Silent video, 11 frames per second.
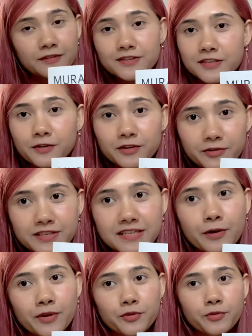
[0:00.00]
is the only reason I
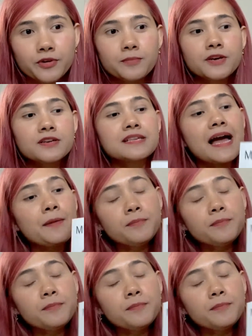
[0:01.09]
went through it because I